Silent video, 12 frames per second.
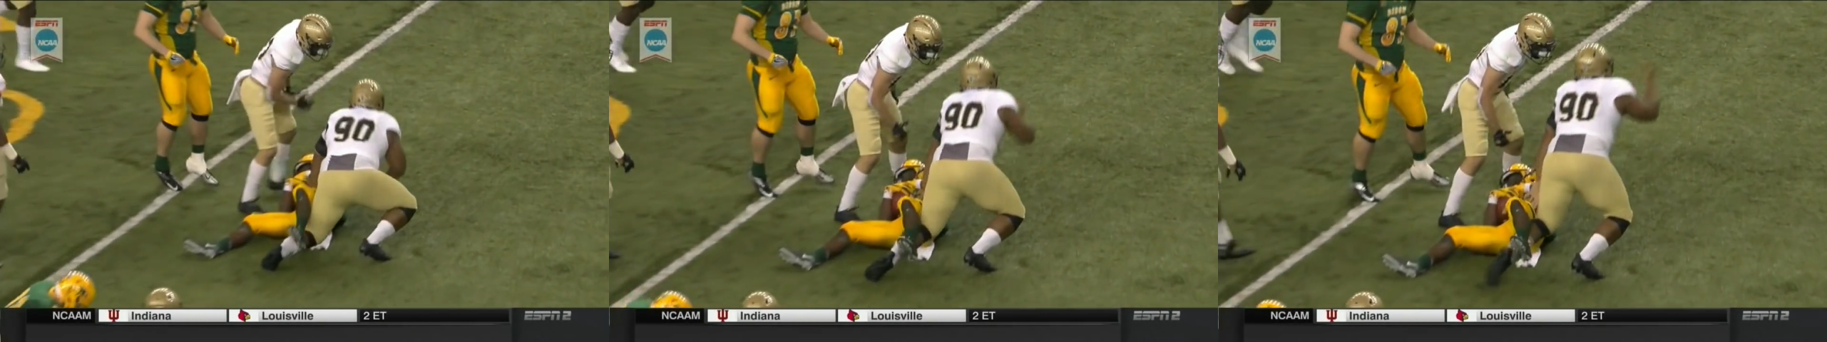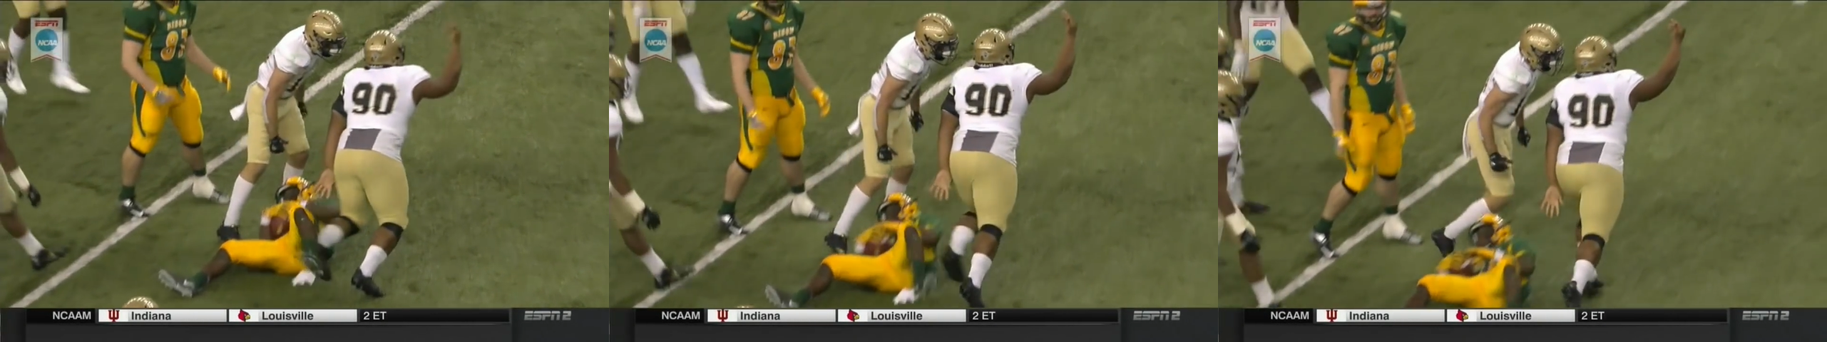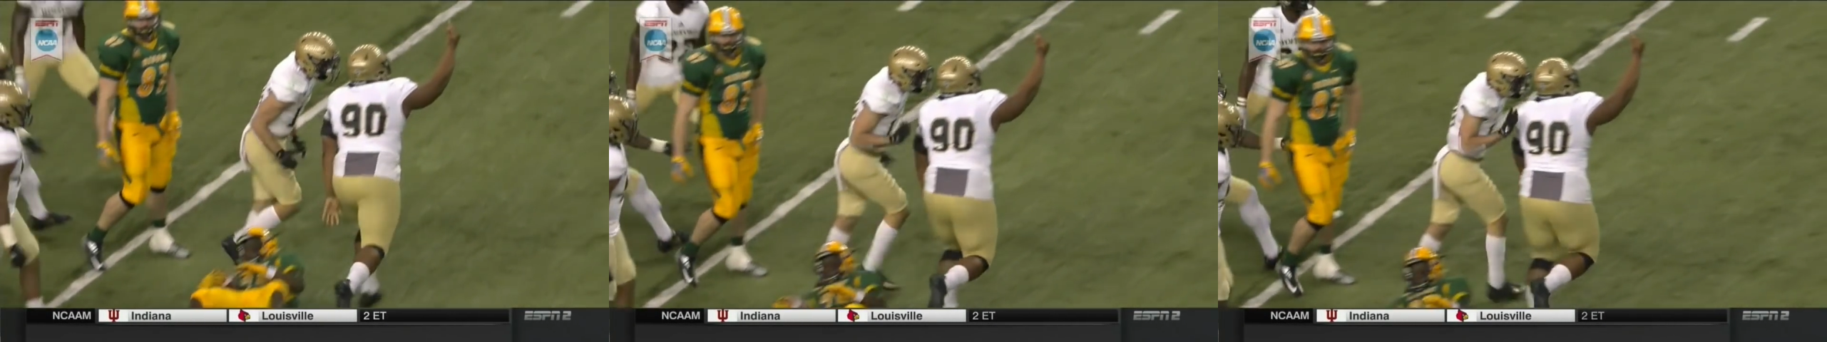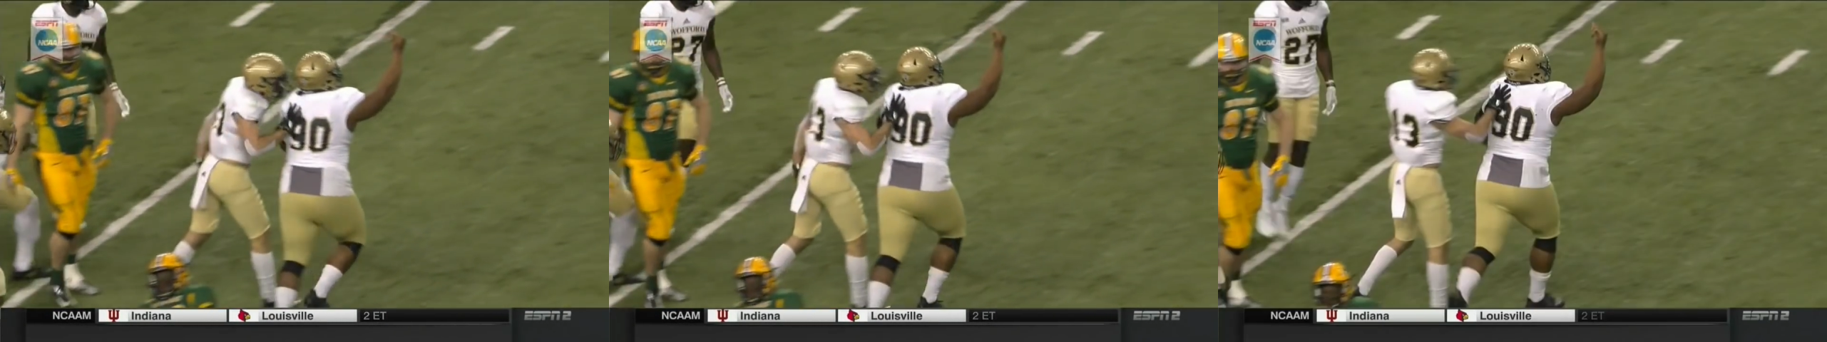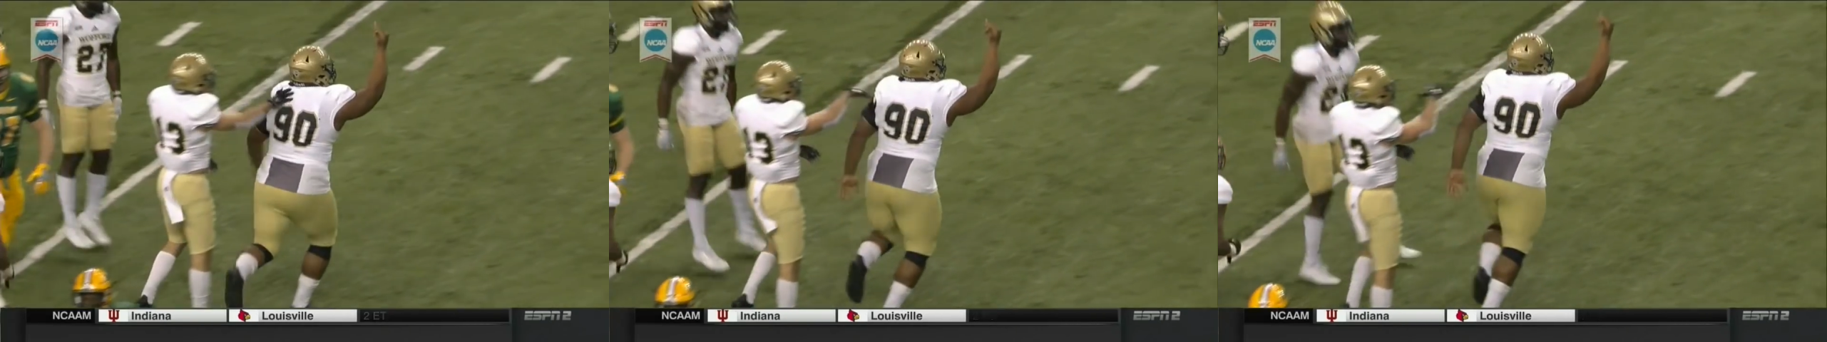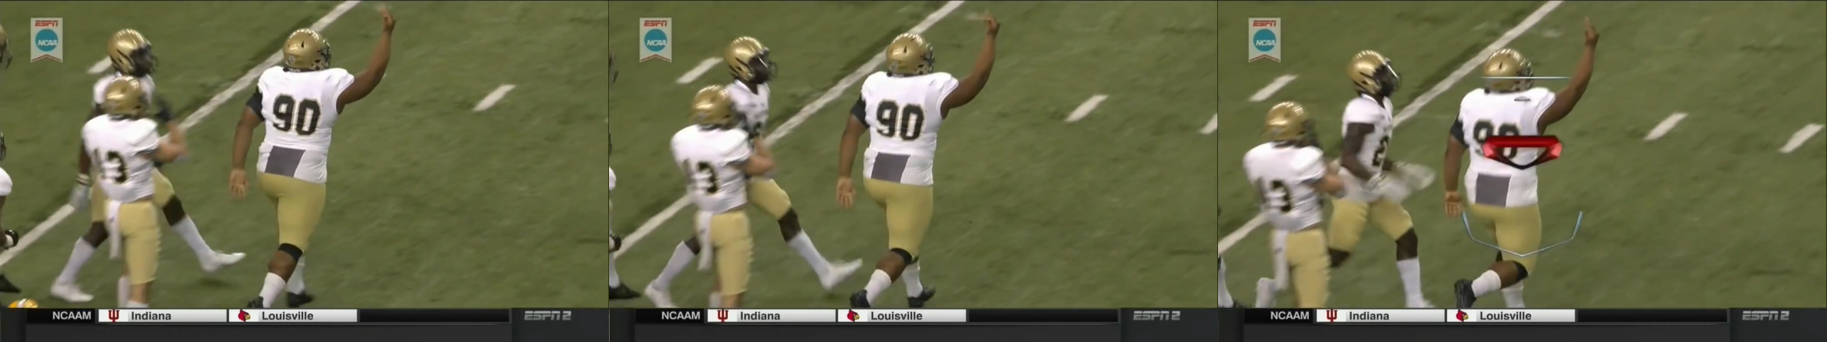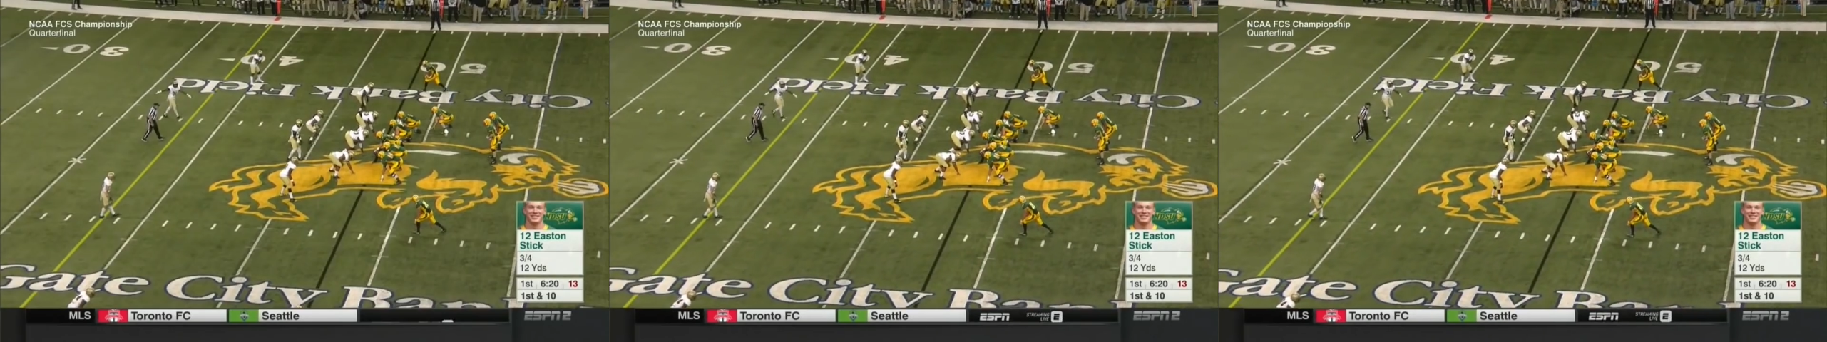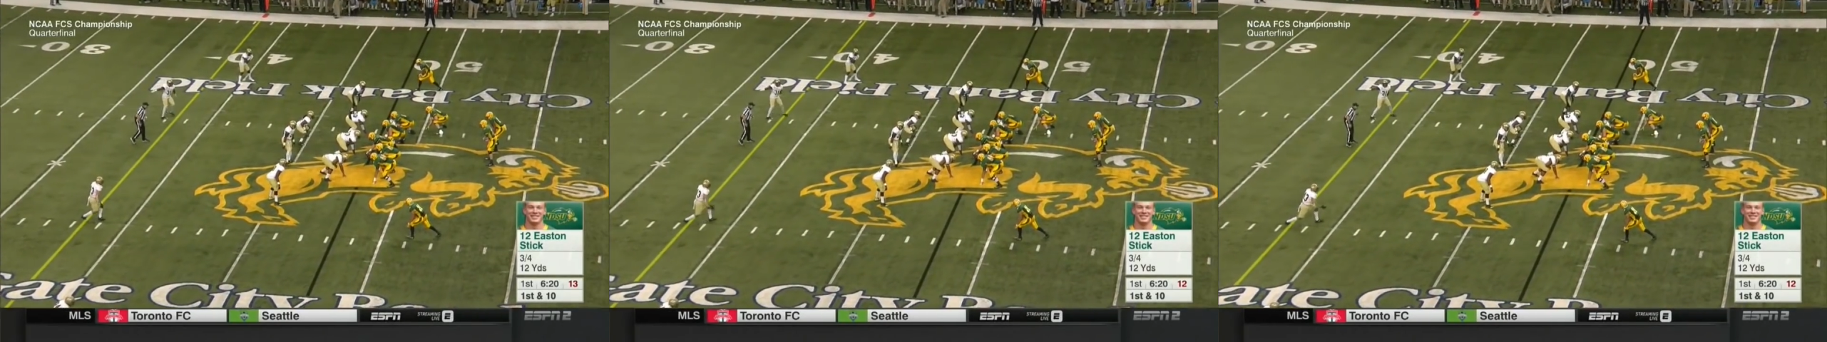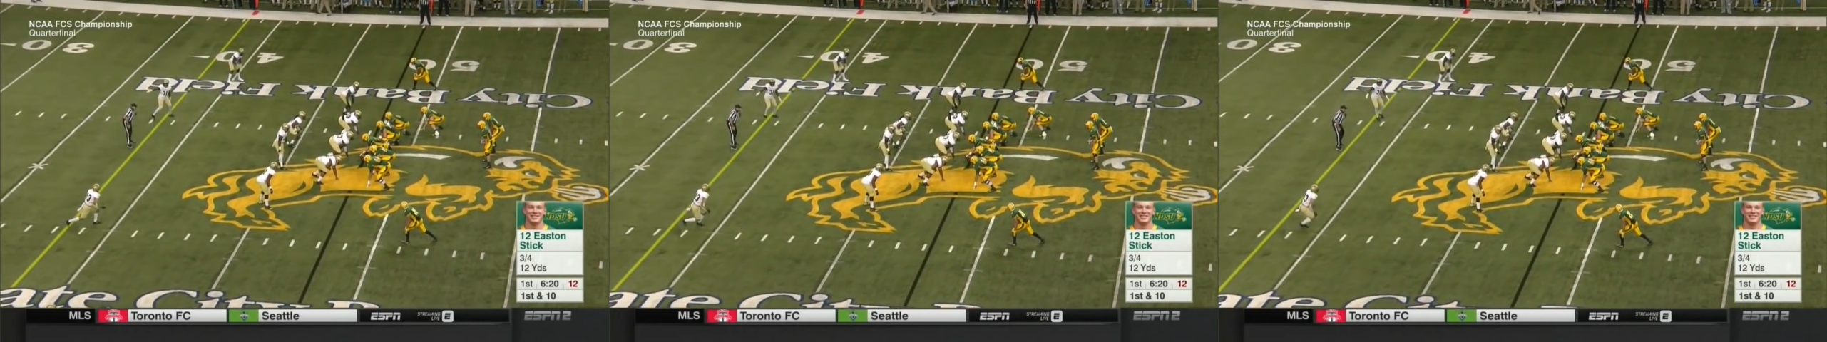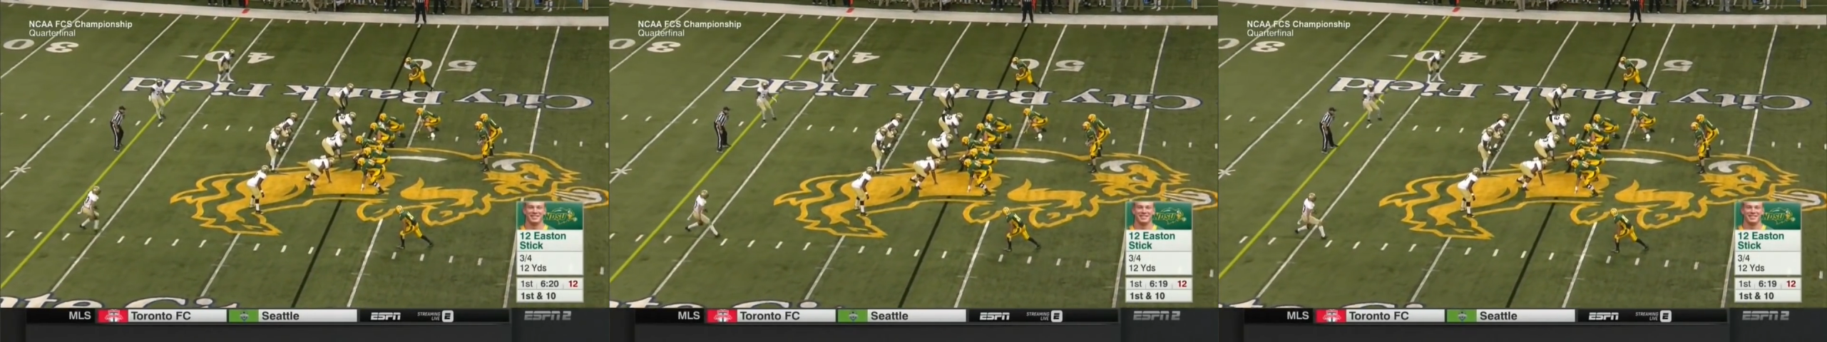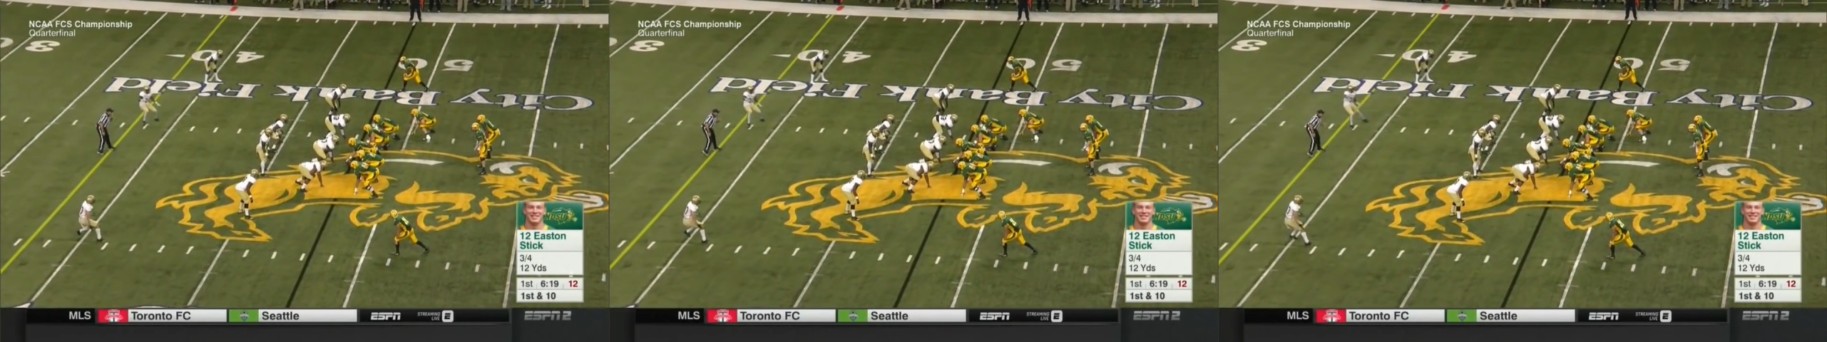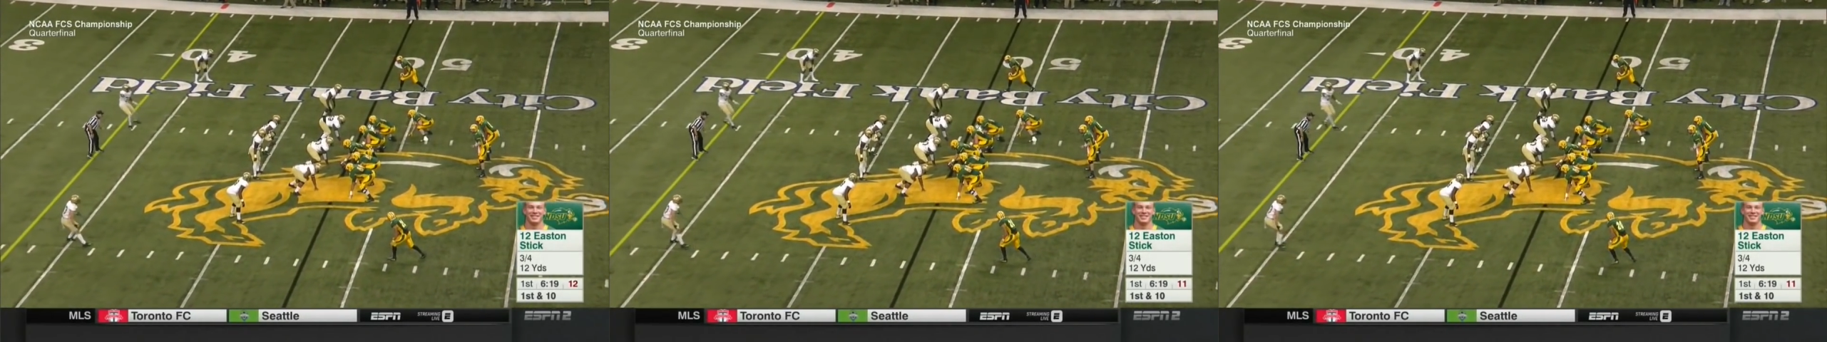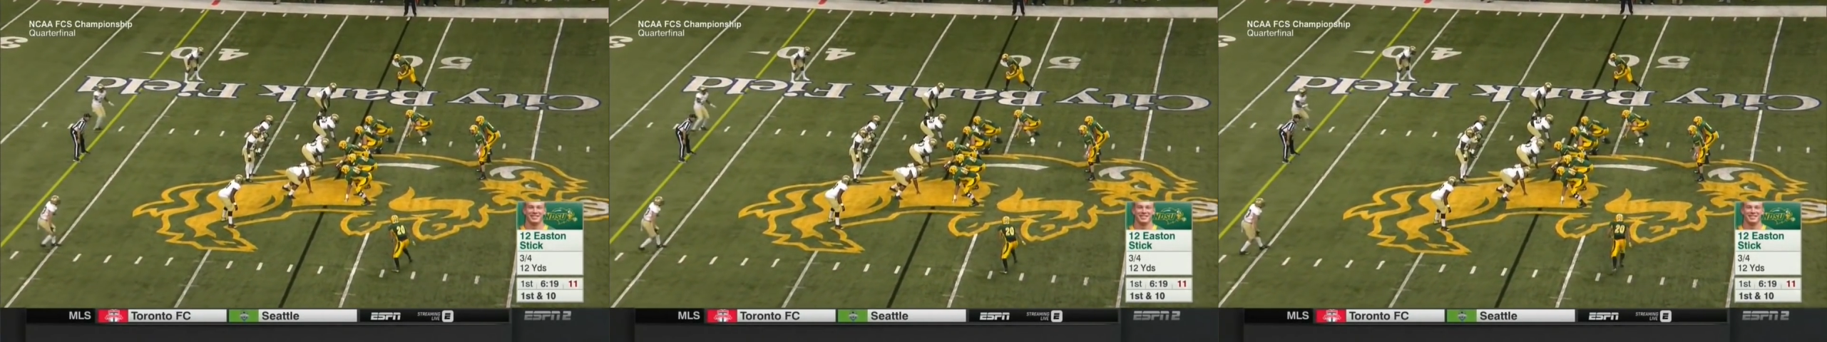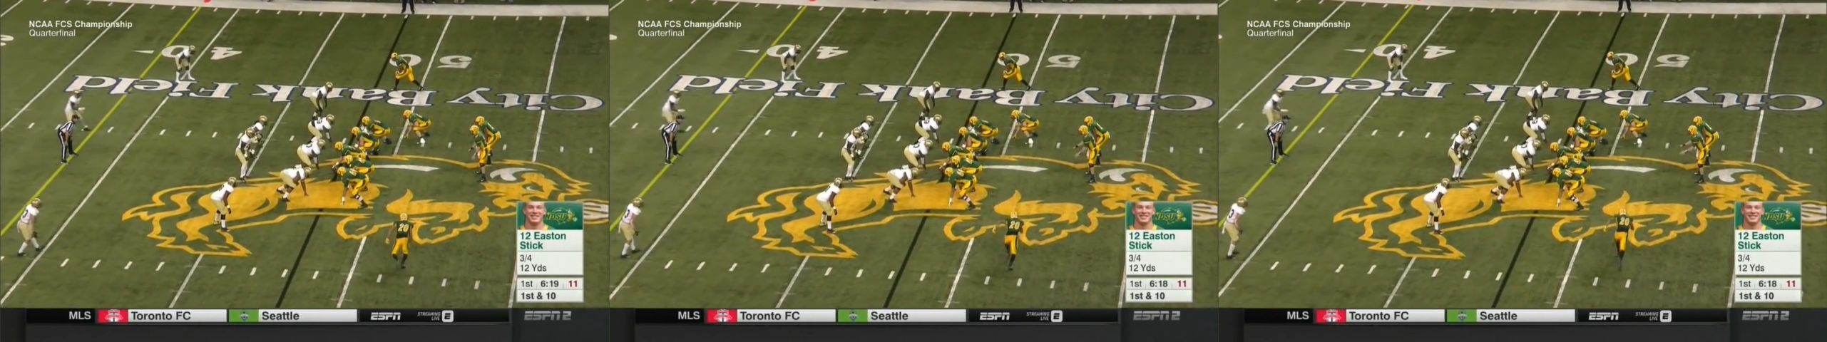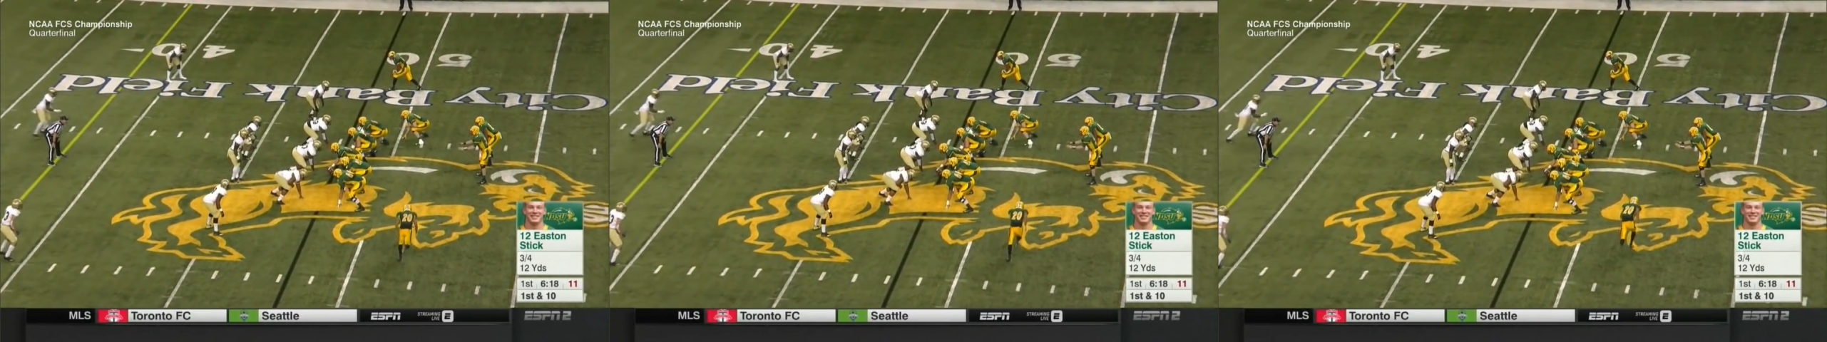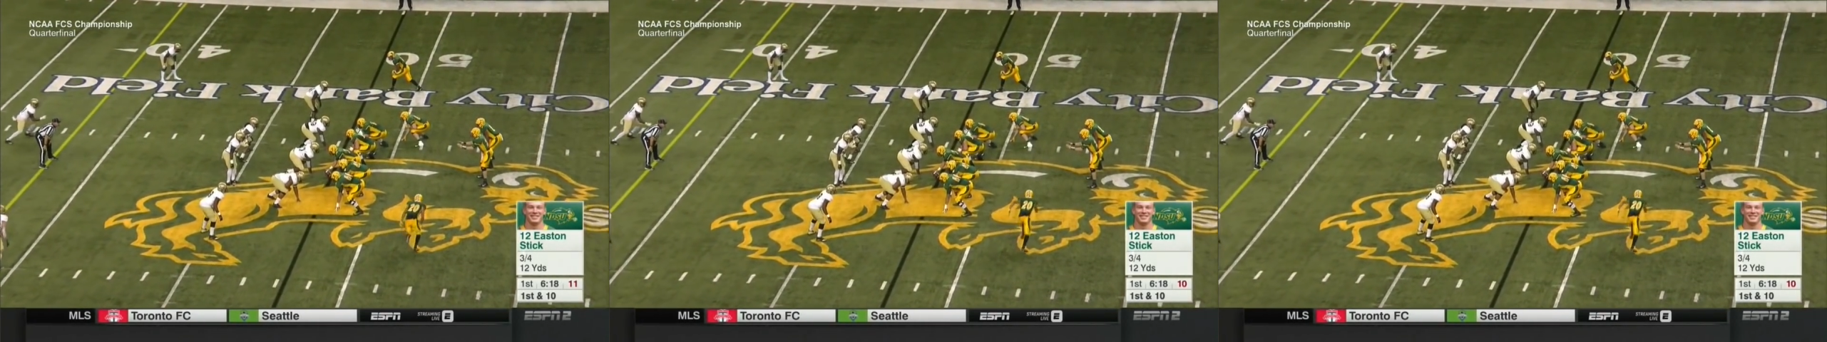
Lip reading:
(no speaker visible)